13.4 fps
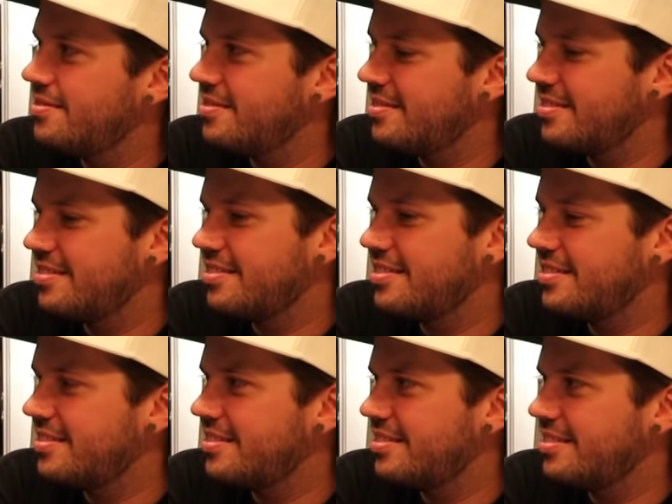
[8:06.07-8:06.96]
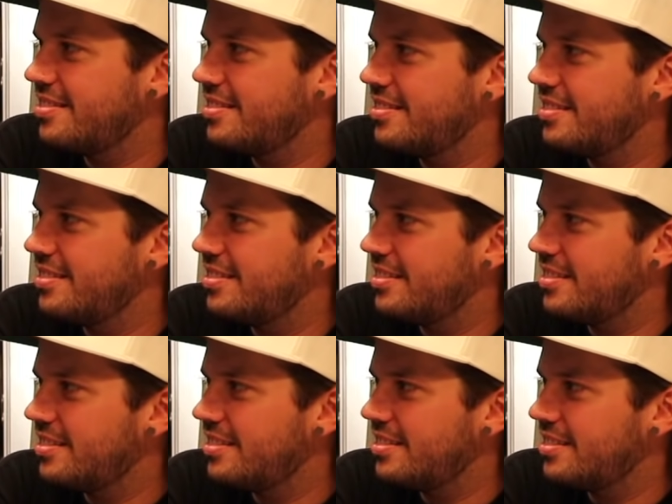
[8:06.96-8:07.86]

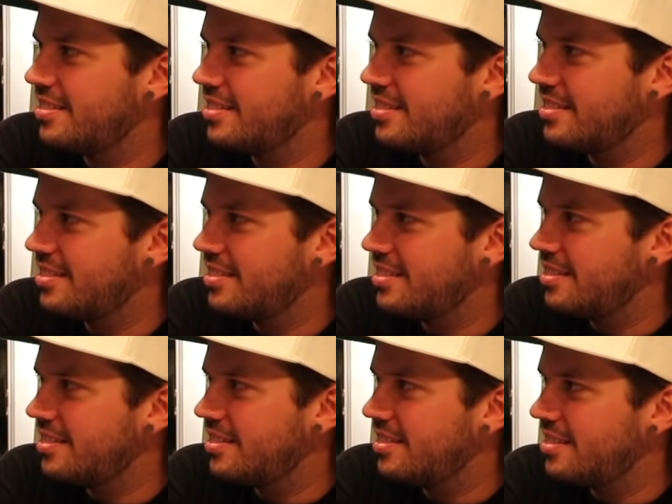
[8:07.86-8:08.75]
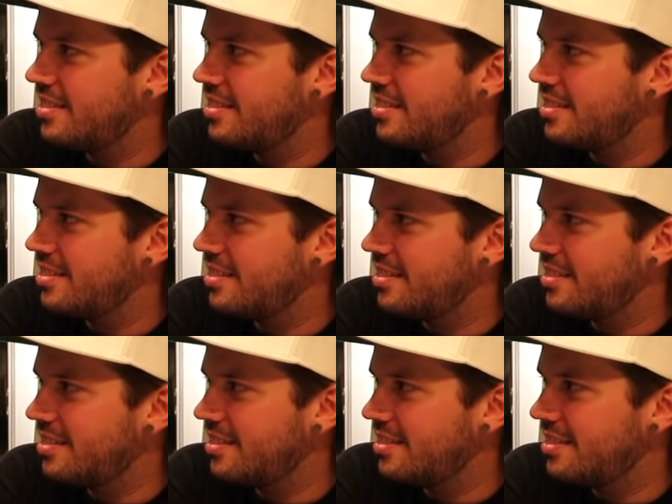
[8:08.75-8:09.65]

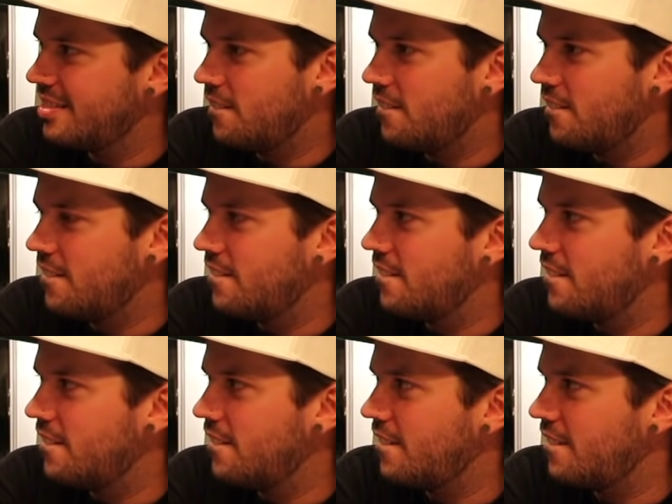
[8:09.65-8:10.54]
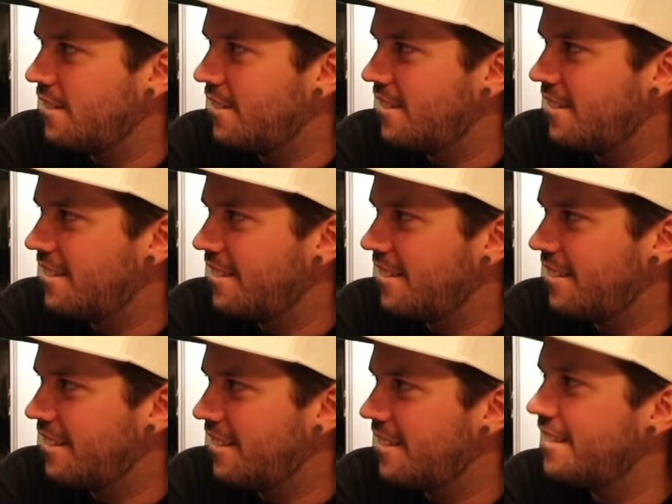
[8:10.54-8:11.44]

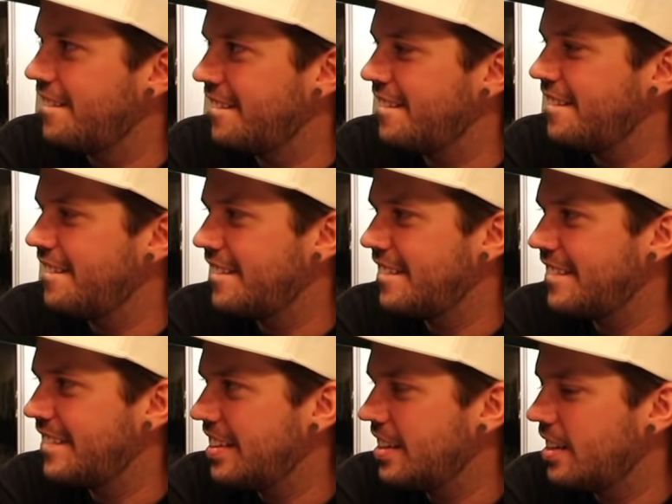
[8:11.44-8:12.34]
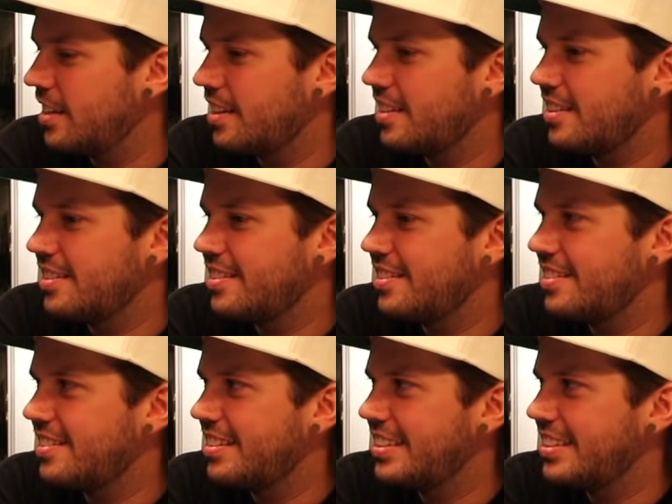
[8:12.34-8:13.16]
[no speech]